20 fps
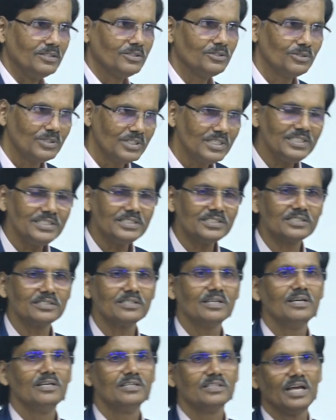So these
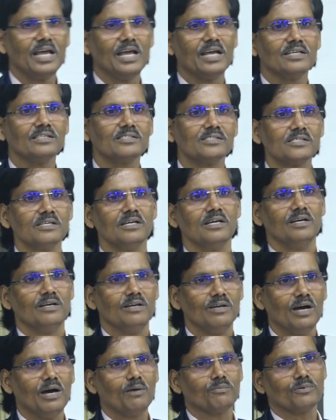things
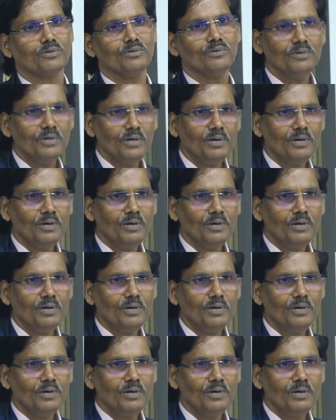you have to